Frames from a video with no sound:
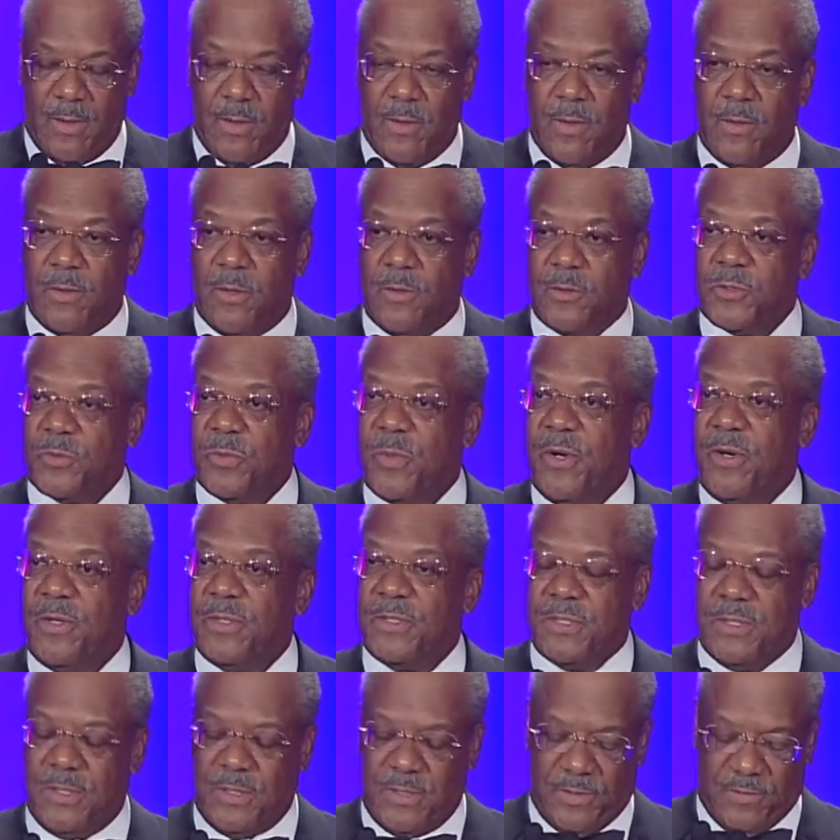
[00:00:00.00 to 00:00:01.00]
Those
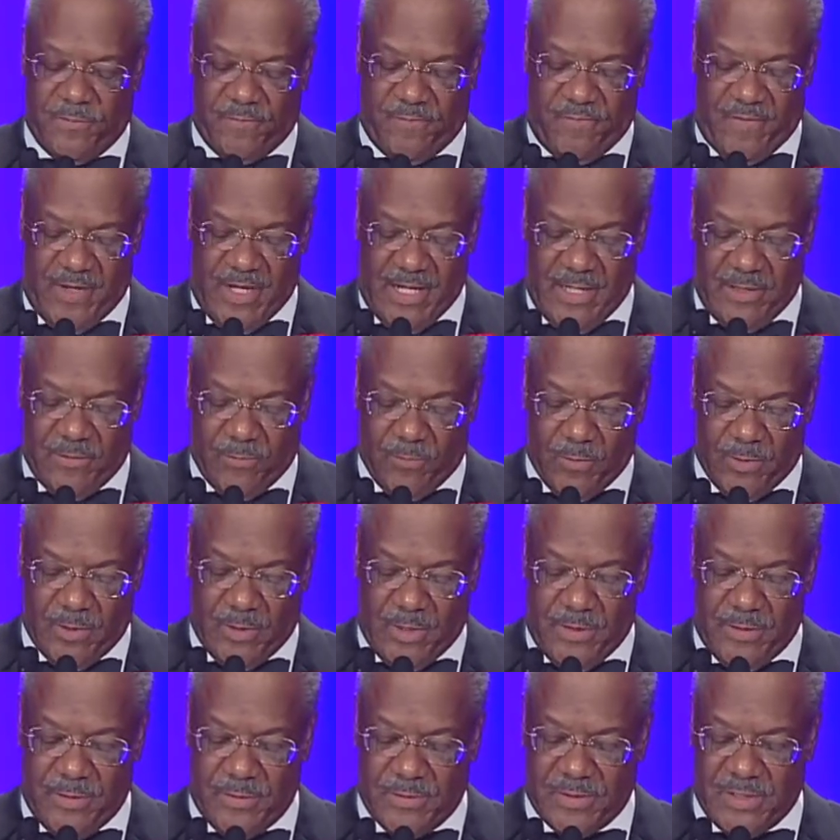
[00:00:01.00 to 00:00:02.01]
persons of faith will
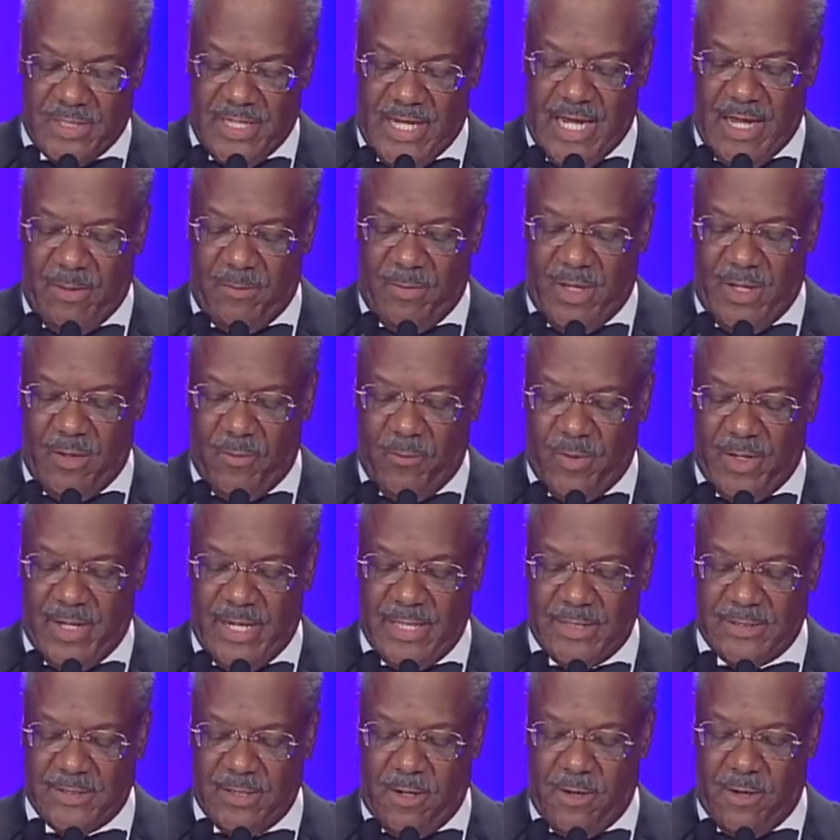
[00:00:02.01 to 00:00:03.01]
understand me when I
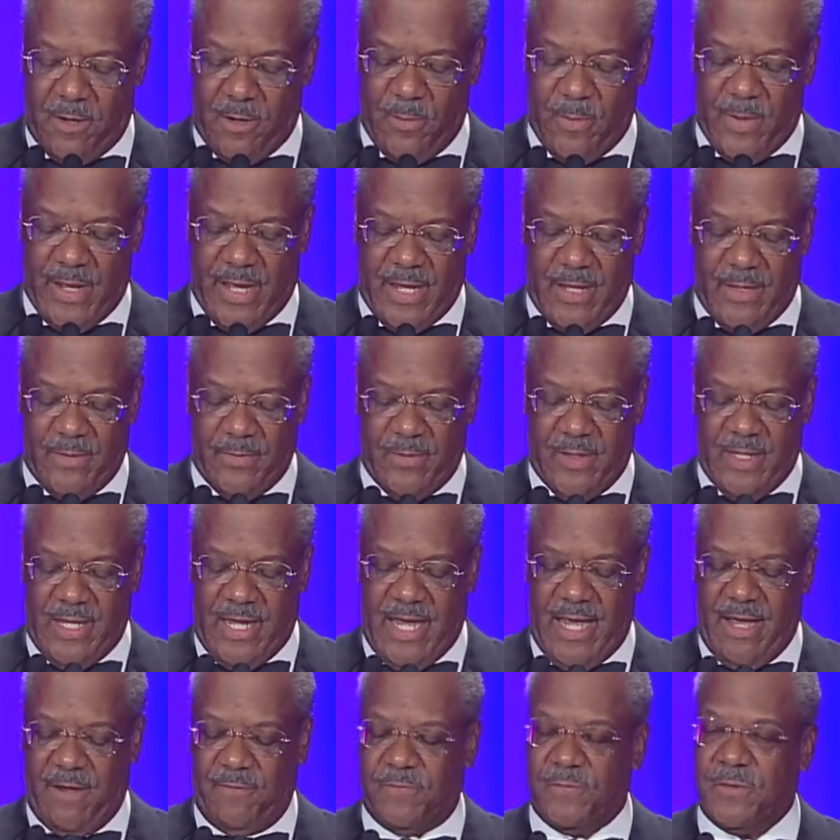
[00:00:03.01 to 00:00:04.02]
talk about the
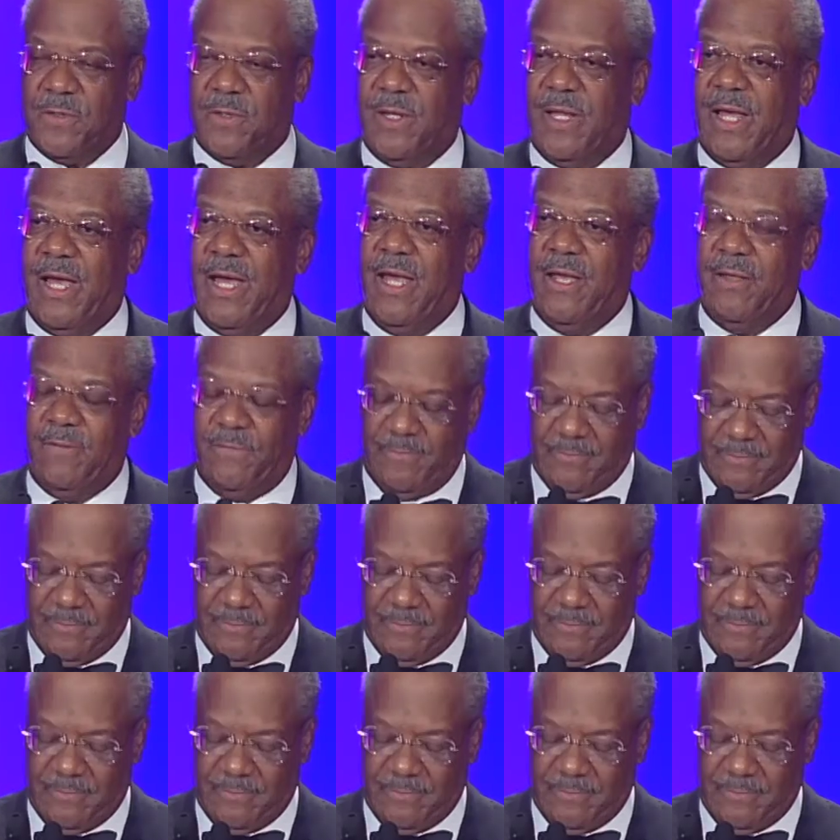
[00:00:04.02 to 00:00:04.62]
afterlife,